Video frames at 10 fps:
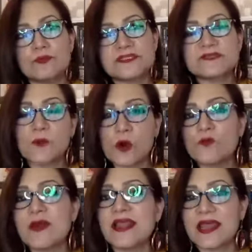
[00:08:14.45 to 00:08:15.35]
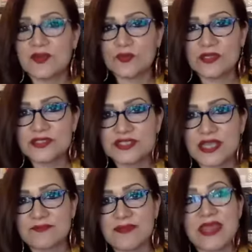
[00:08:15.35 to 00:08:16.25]
spoke my language
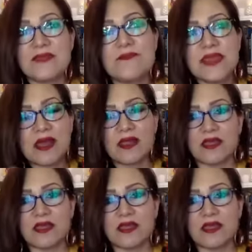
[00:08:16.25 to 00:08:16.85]
and made me